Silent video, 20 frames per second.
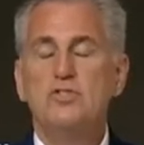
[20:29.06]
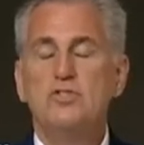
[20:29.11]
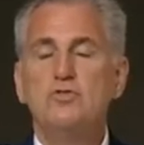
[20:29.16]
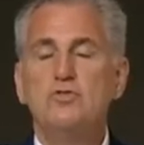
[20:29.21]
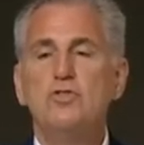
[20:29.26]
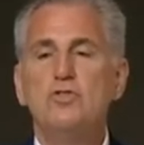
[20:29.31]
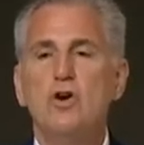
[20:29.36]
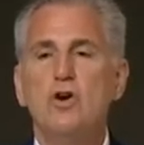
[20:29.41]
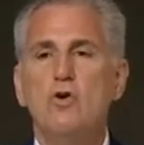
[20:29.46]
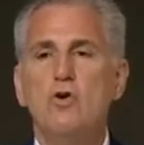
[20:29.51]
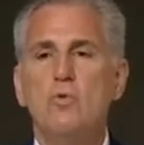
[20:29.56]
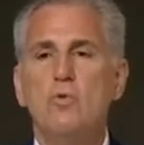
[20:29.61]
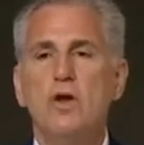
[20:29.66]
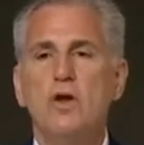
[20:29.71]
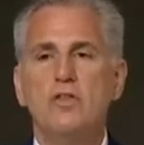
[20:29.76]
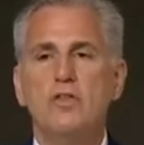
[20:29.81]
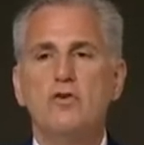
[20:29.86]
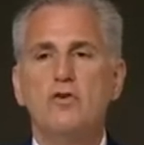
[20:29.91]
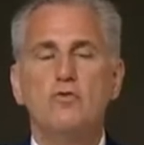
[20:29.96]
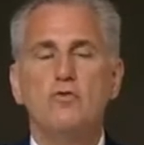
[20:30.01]
But you know
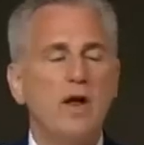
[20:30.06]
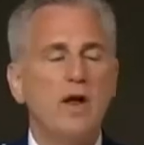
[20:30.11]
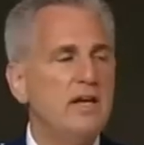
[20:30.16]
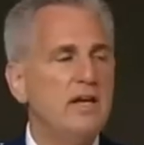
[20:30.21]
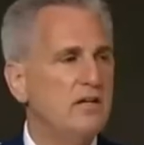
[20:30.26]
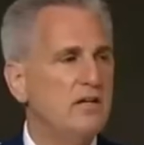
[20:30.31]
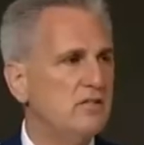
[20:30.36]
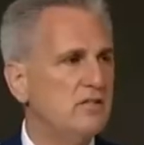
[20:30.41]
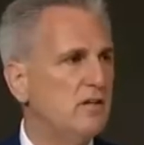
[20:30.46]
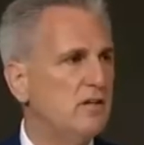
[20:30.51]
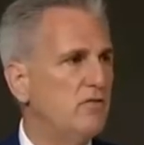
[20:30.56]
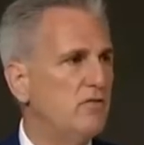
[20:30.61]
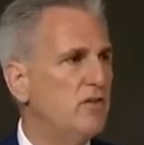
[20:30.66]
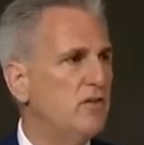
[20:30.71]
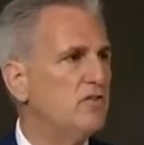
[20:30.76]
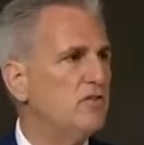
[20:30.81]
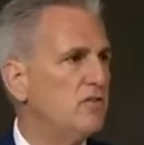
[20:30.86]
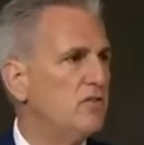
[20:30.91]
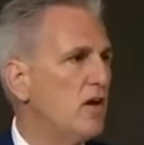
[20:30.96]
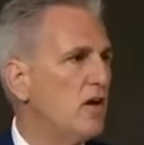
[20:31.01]
one of the greatness of
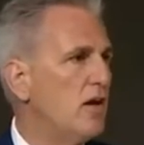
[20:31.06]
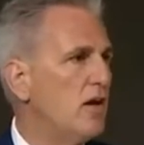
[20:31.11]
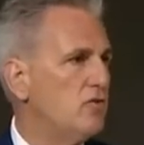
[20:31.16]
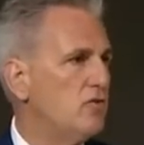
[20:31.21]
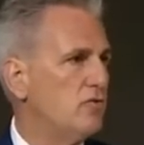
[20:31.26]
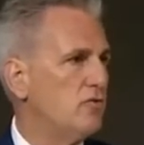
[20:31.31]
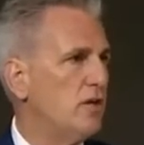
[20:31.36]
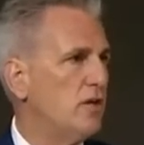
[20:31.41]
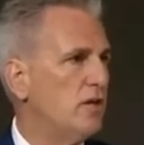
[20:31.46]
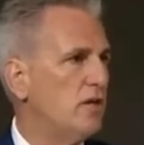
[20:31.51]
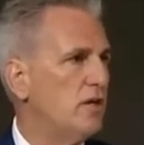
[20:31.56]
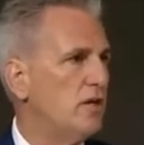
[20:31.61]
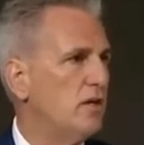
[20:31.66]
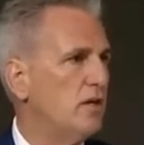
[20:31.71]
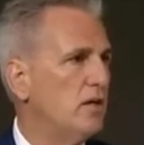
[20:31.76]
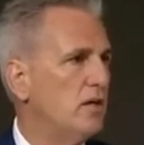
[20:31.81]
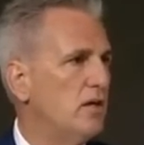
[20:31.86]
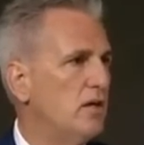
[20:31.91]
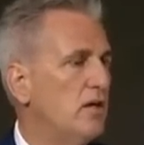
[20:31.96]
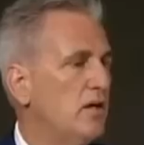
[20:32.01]
this country
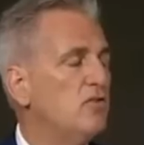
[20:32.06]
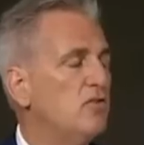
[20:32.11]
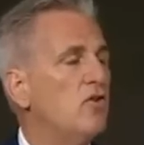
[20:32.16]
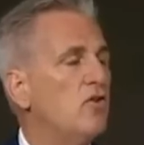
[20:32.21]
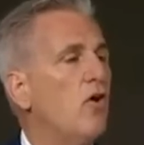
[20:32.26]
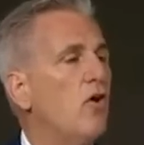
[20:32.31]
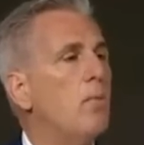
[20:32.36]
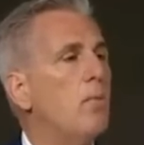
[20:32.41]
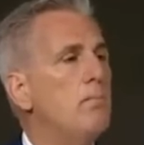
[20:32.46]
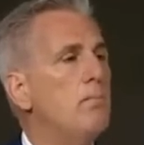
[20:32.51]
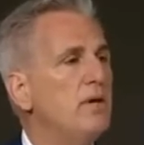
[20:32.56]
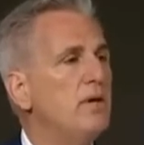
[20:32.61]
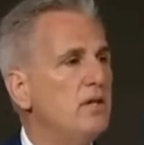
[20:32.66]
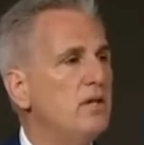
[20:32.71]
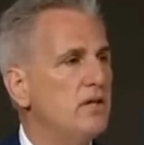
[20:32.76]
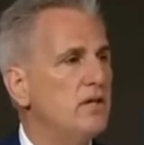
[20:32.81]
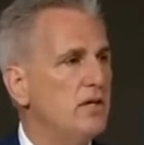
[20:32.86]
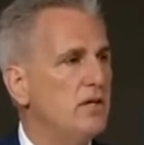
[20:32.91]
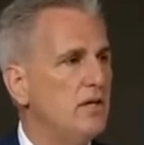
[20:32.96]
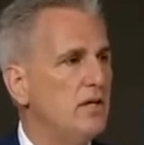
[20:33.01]
is our
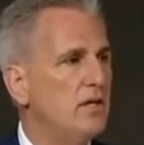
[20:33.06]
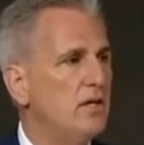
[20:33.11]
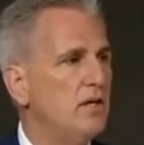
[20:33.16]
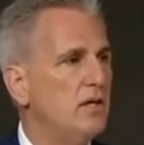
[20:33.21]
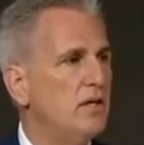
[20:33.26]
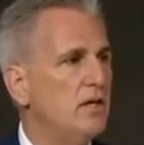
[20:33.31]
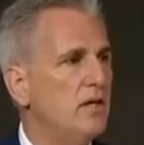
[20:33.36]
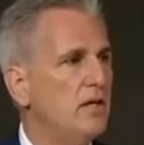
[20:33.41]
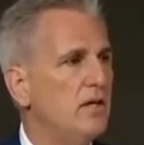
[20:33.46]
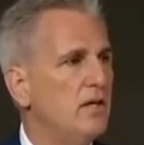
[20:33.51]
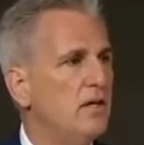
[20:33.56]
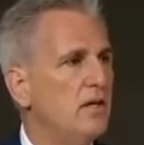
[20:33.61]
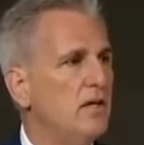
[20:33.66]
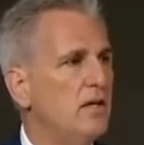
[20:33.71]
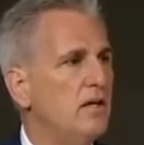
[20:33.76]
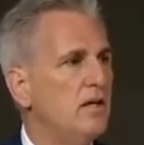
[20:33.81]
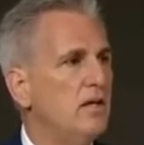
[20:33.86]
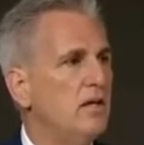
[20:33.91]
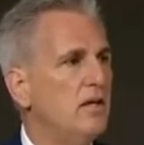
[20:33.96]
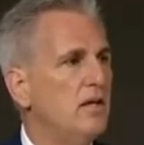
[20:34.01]
ability,
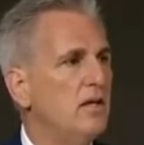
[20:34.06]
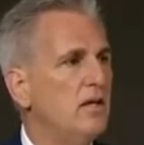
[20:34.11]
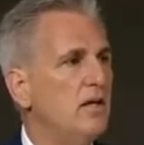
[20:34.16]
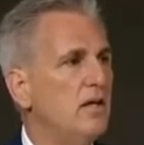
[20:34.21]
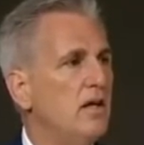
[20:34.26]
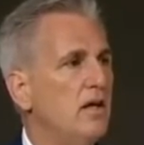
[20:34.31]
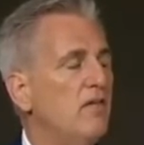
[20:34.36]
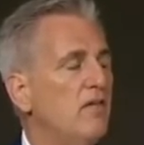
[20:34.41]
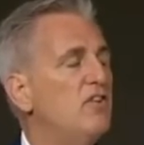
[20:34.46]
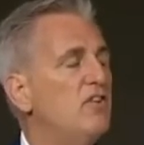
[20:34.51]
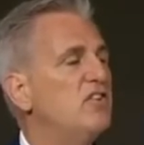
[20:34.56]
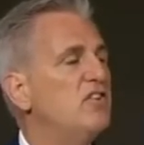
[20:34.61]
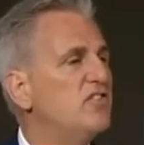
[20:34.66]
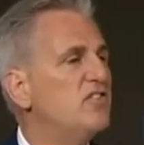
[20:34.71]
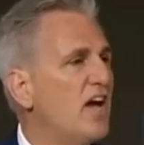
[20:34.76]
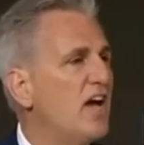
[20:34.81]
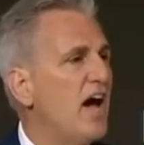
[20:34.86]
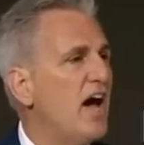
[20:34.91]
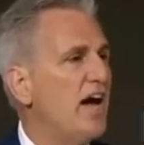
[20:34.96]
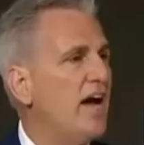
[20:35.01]
the
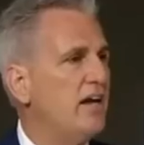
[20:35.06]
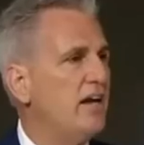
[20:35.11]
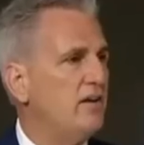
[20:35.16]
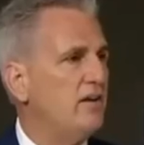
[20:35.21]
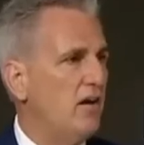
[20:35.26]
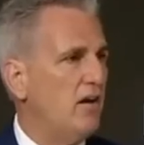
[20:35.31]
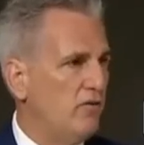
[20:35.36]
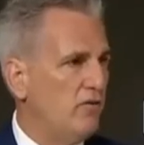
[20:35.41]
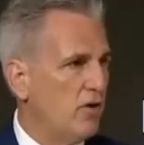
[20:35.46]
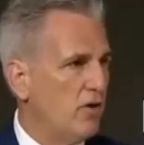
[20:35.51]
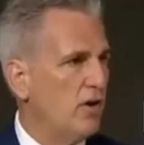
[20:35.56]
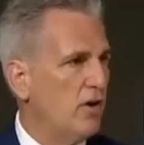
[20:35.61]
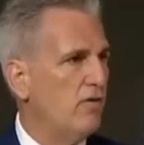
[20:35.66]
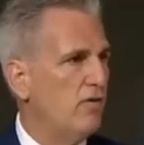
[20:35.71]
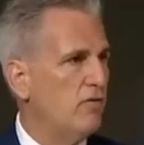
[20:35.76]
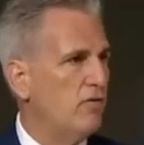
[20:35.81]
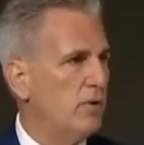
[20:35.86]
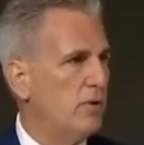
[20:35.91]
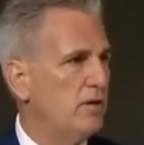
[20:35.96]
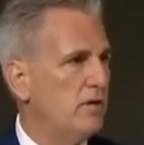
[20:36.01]
design of our
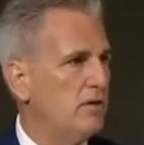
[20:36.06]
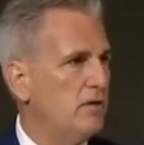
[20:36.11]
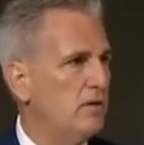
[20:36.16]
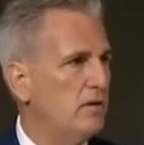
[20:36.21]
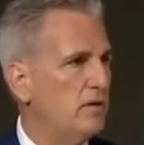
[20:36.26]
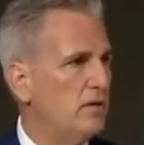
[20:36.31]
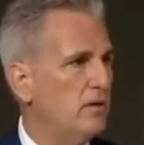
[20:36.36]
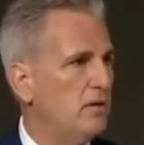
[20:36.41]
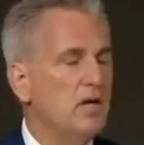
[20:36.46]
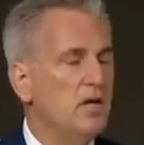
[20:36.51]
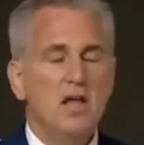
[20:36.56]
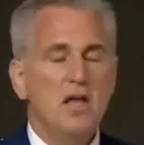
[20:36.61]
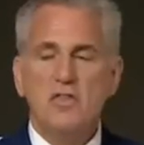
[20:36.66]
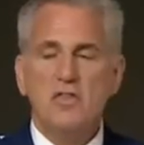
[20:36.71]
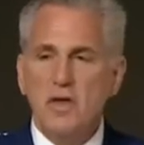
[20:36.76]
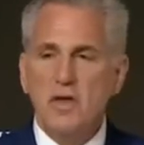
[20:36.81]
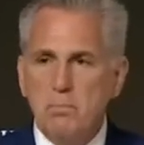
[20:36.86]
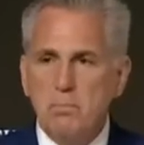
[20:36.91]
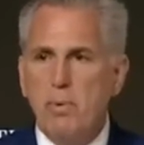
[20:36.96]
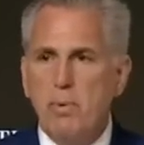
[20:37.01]
government,
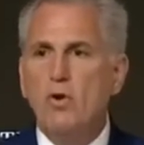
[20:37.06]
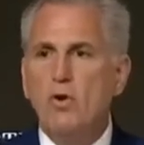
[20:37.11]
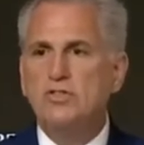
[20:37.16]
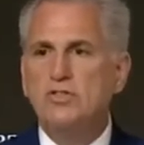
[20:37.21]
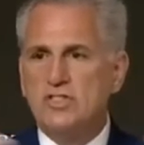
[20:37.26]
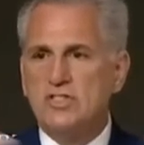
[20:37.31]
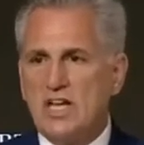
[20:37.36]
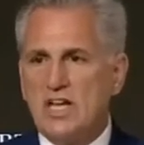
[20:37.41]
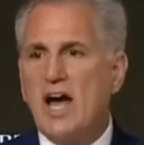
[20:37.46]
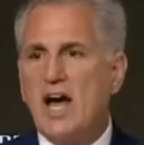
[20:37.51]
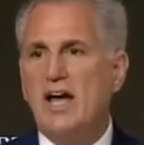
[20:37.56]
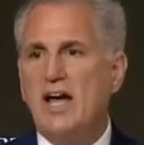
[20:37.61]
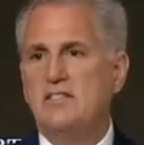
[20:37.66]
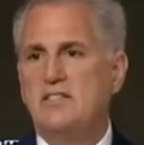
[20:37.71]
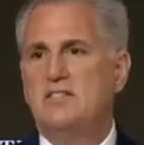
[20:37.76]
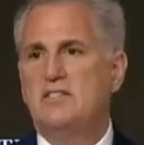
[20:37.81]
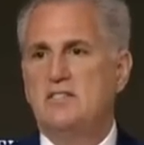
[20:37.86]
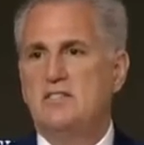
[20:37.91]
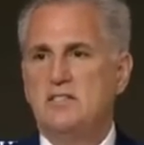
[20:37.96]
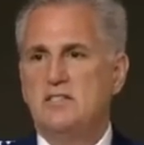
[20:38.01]
that both
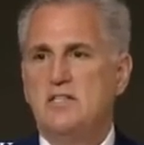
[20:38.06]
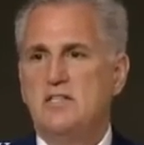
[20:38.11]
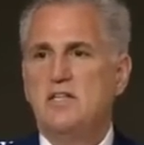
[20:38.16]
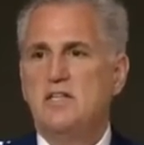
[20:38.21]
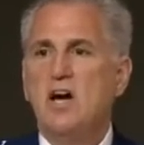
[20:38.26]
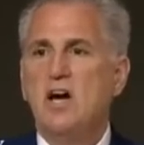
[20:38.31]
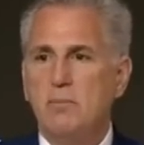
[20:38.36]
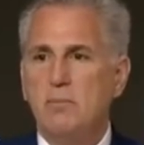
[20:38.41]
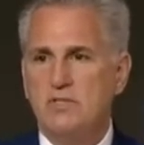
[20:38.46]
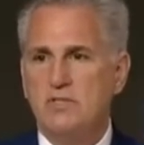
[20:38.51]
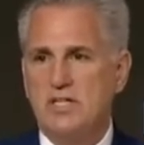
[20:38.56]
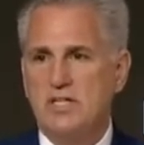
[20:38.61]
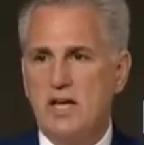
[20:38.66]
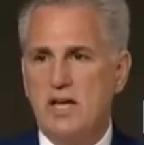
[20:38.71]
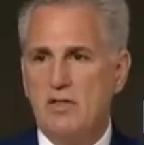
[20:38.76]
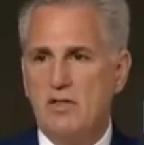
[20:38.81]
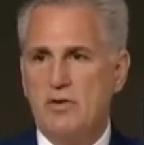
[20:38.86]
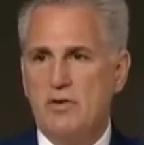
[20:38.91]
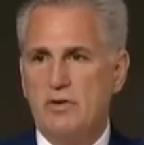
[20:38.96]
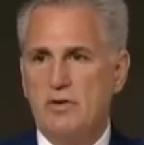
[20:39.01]
sides come
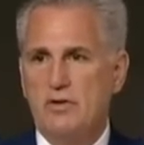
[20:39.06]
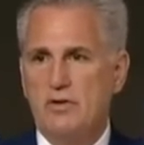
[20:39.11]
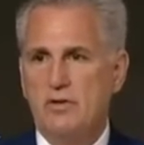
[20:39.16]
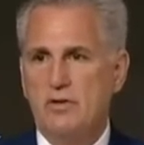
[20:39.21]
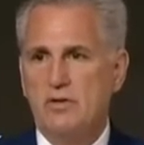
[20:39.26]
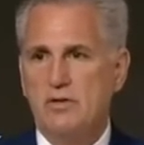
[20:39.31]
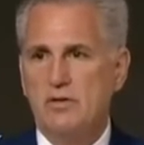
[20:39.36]
together.